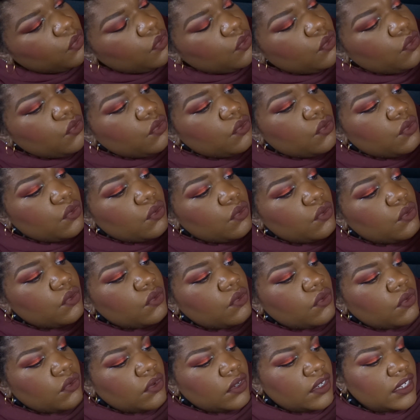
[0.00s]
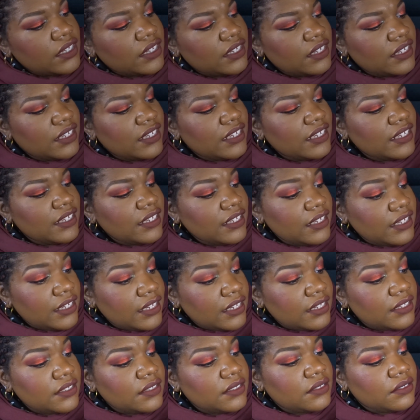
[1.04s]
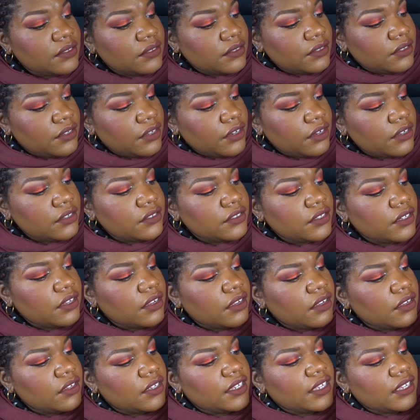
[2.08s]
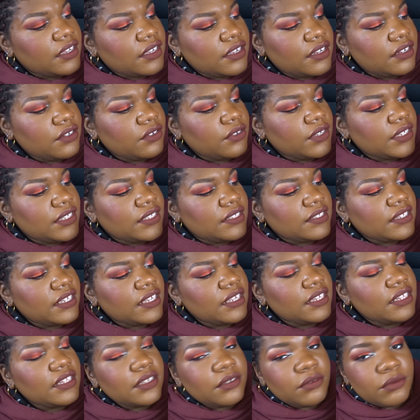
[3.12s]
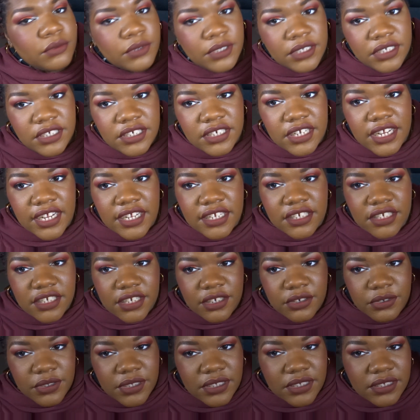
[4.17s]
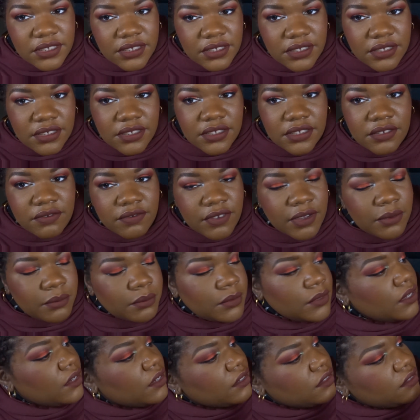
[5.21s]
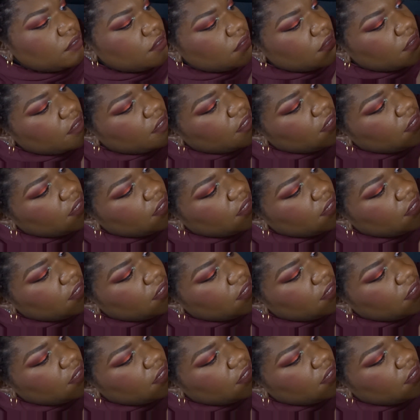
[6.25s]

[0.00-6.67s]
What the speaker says: Ooh, NYX Girl Talk. I know exactly which eyeshadow this is, if I'm not